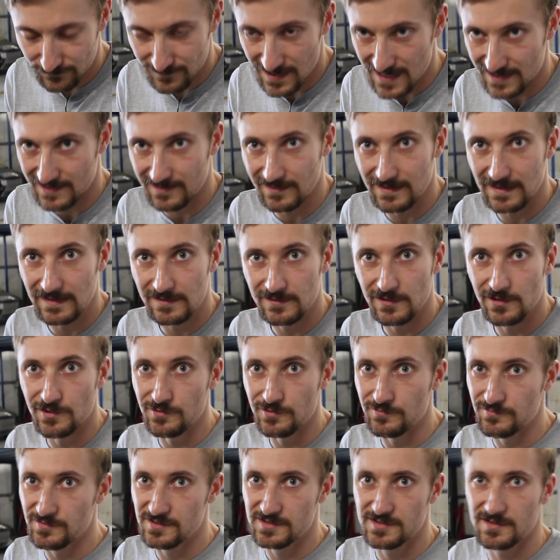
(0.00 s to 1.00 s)
and rattling
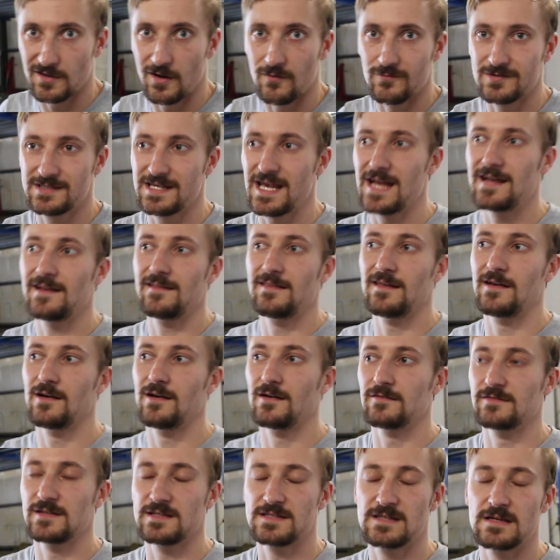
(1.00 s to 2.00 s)
loose. Obviously, anything
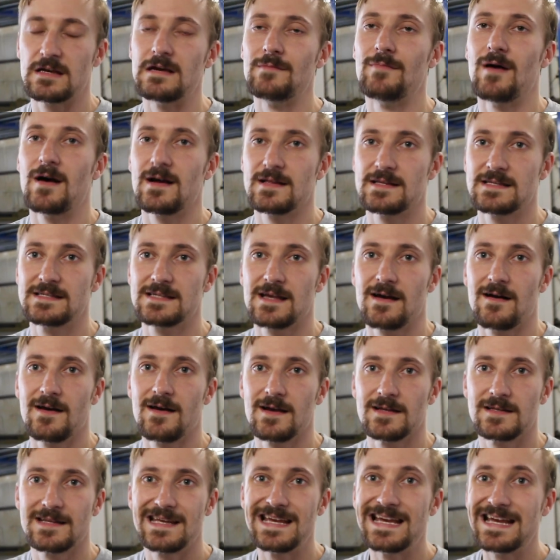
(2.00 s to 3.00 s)
on the turbine
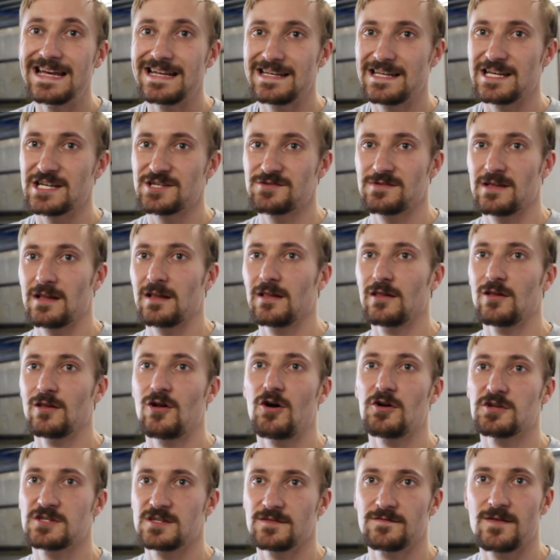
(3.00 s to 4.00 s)
side deals with a
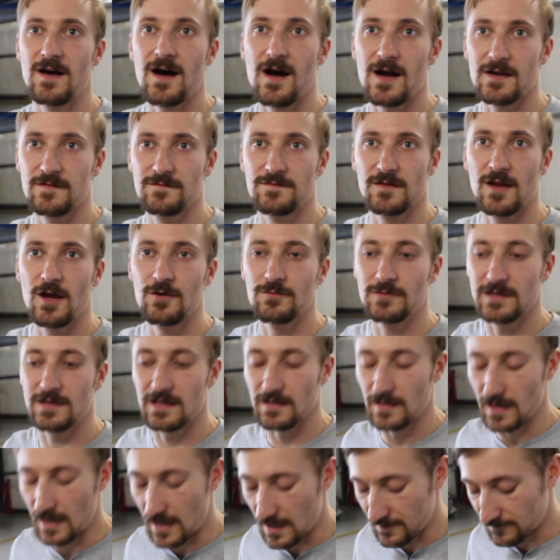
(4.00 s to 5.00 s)
lot of high flow,
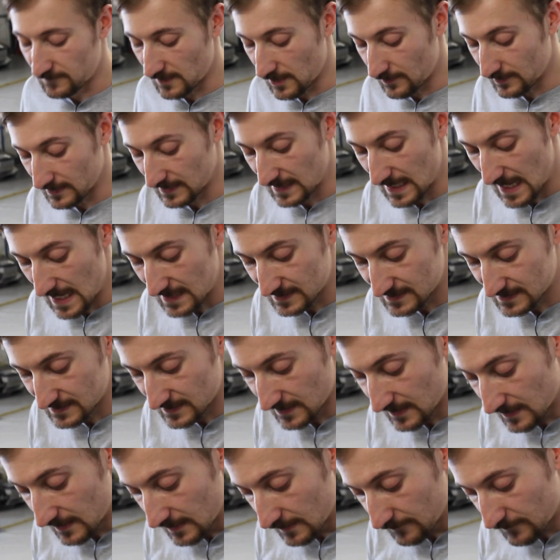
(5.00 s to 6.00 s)
high flowing
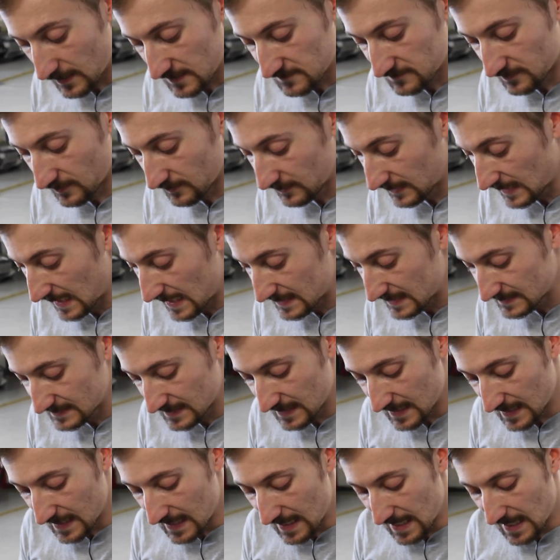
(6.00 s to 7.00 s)
gas, fast flowing gas,
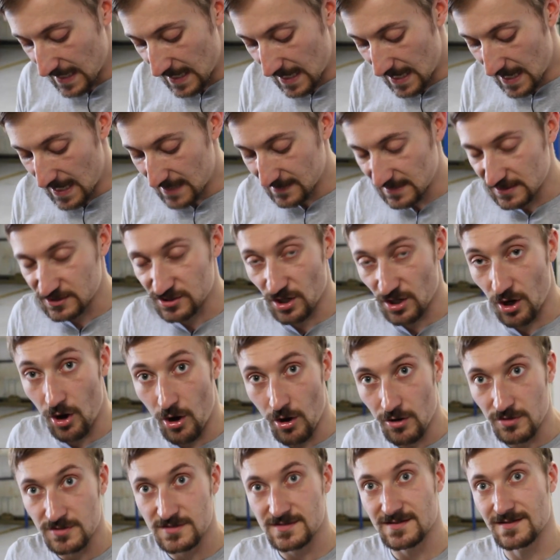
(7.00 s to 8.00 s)
and it's
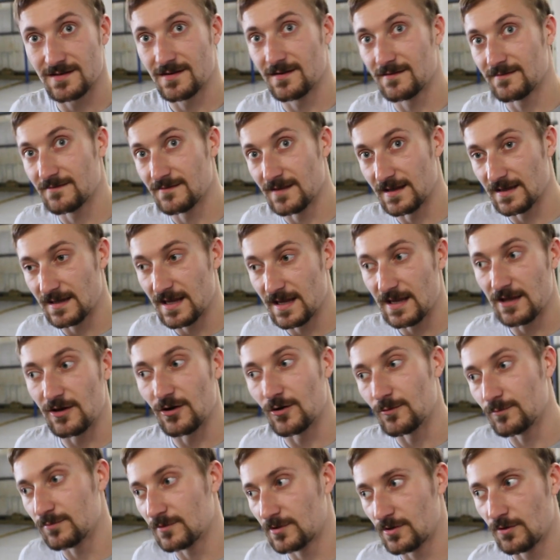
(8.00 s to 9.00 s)
hot. They heat
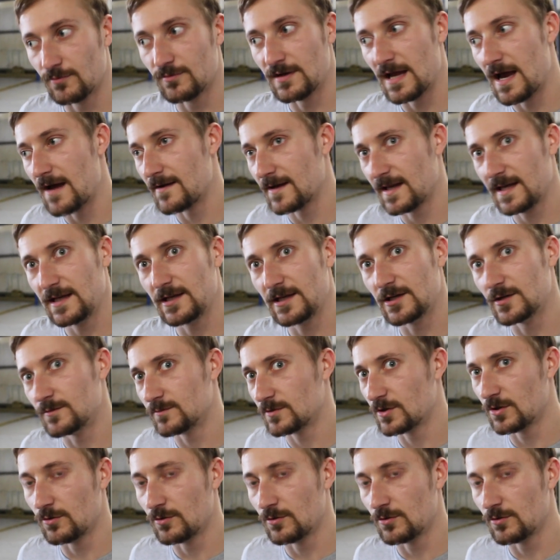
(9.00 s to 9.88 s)
up, cool down, heat up,